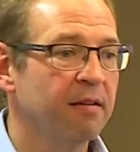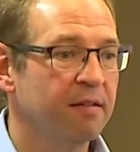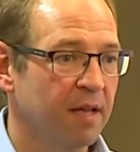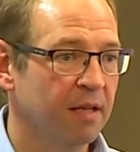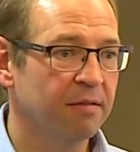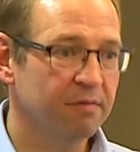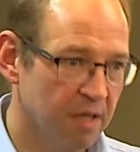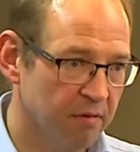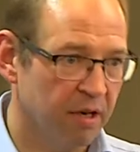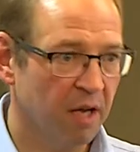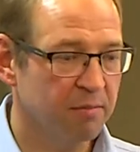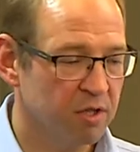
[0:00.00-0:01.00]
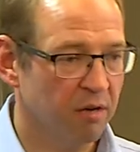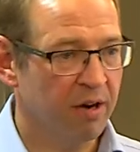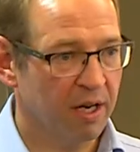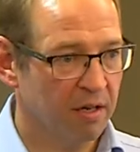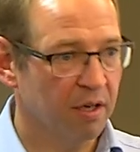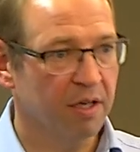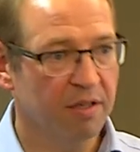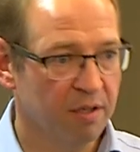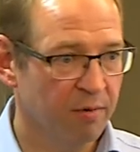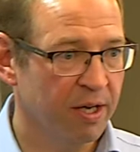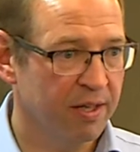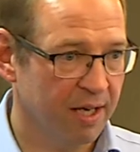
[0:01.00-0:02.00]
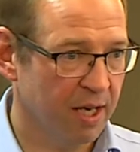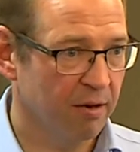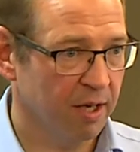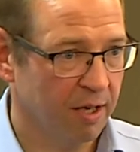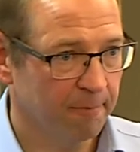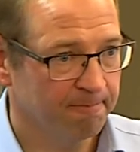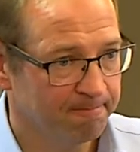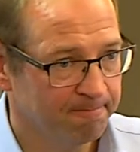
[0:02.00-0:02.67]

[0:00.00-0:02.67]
then they ring up Direct Line and away they go again.